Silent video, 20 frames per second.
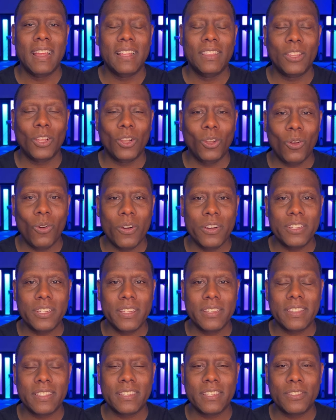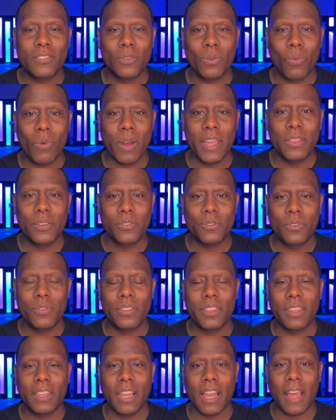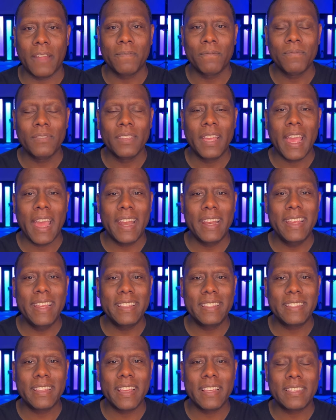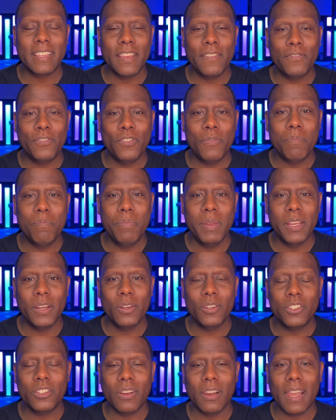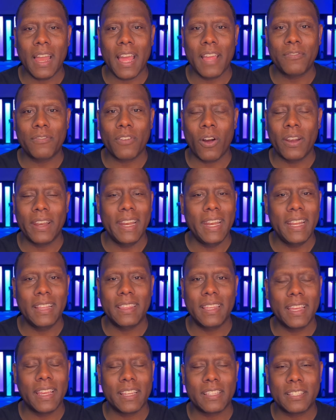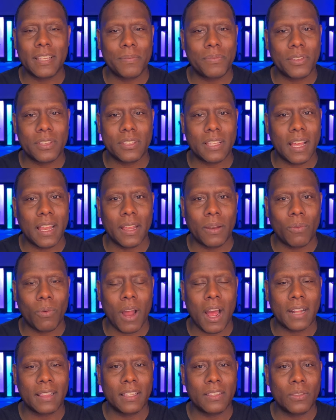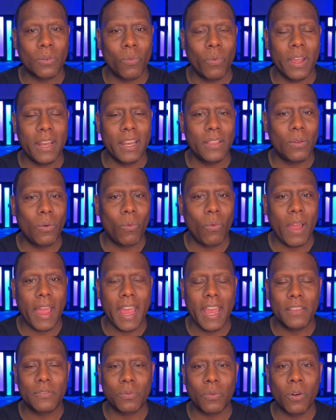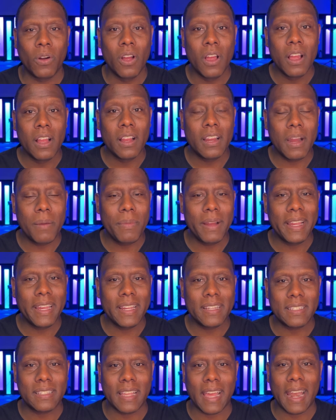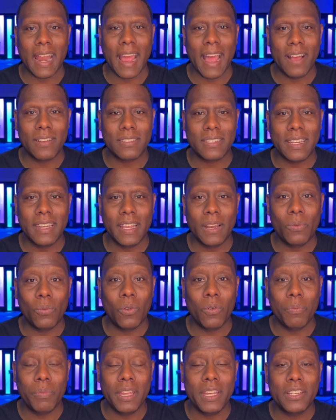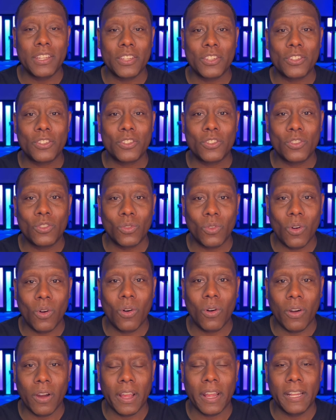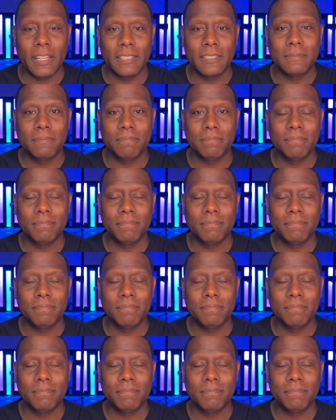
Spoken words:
the Lord Jesus is the way, the truth, and the life. And he says, if you build your life on anything except a solid rock, that the wind and the waves will come against that house and it will be destroyed.